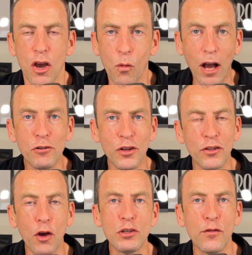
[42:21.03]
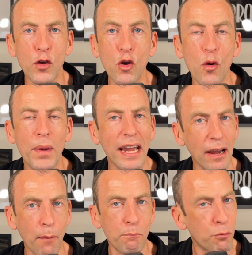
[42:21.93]
well done those of you who are
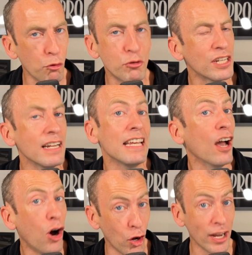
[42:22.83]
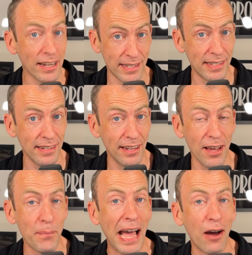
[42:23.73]
being brutally honest
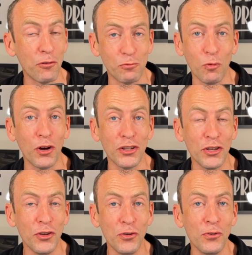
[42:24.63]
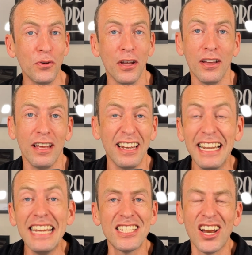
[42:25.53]
about what you
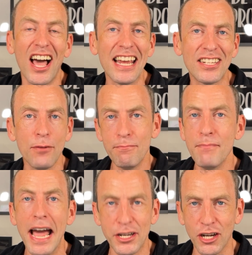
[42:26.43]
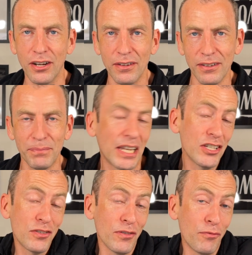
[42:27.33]
least like to measure
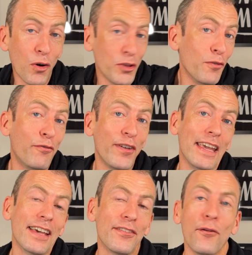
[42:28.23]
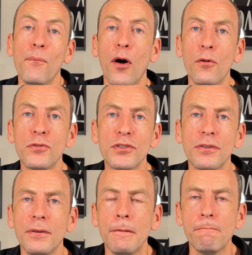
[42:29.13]
because of what you fear the most.